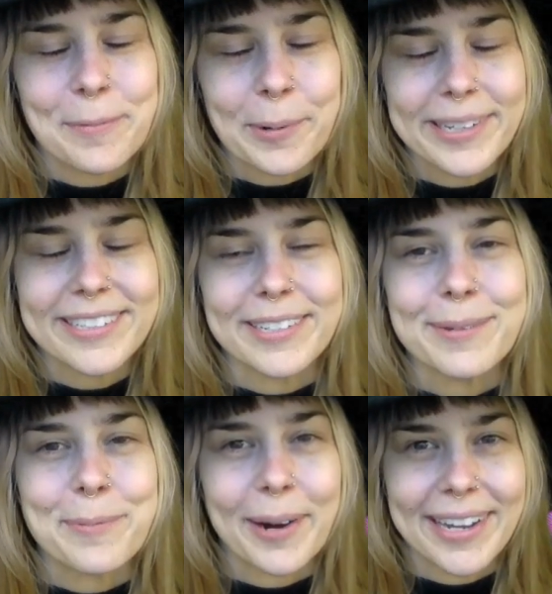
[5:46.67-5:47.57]
What do
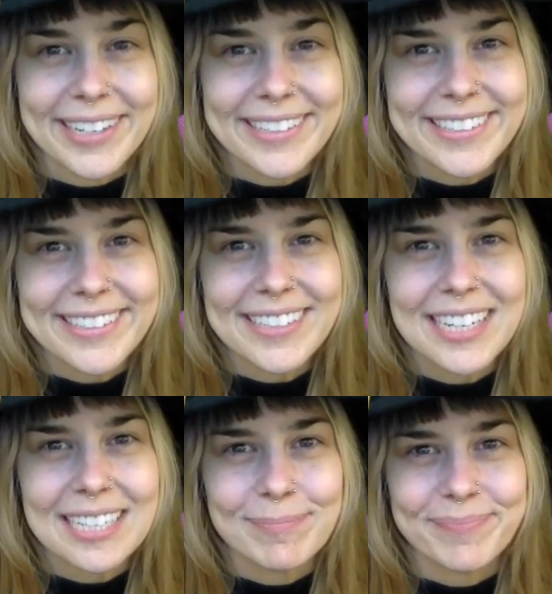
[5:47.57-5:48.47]
you want?
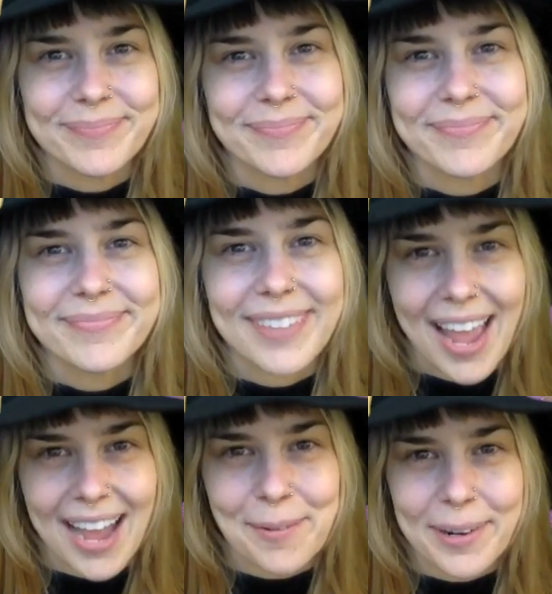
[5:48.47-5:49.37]

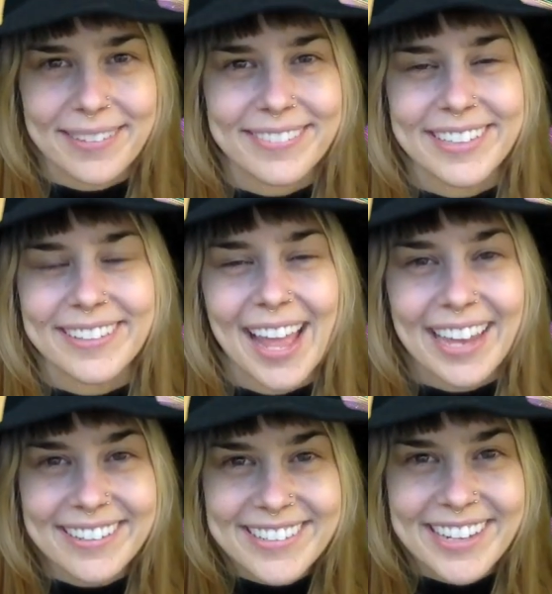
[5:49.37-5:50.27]
I want to feel
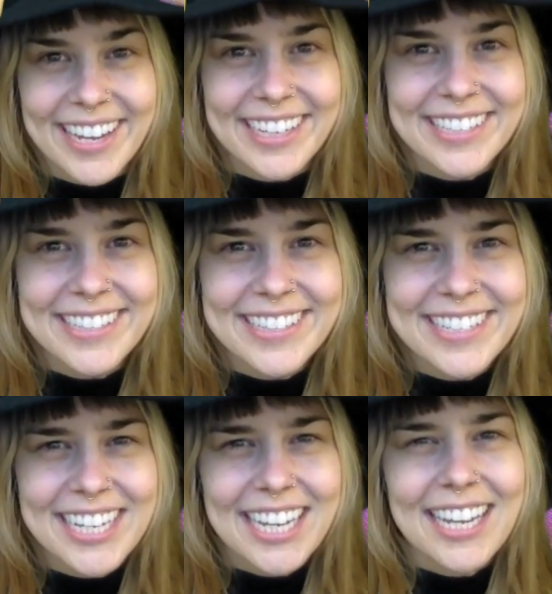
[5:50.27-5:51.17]

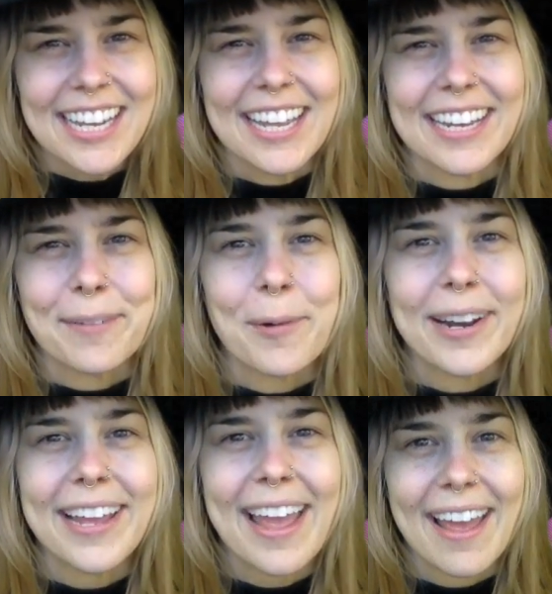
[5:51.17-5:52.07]
energized and I
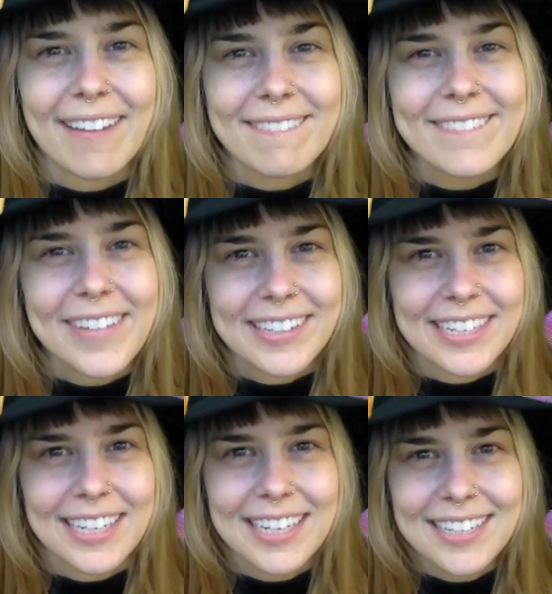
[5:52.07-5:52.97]
want to have
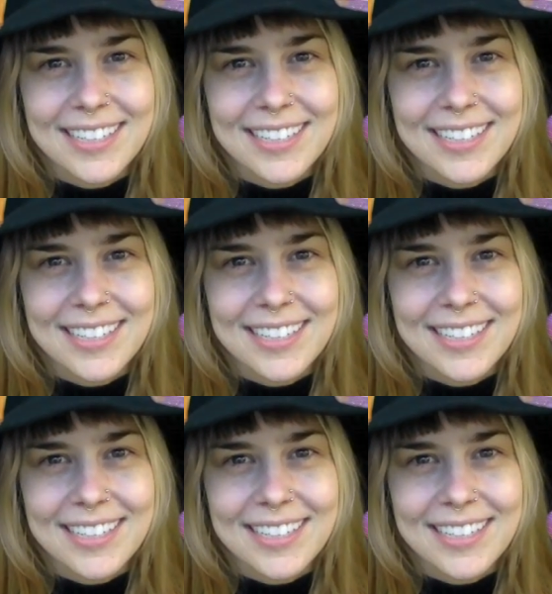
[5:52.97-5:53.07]
fun.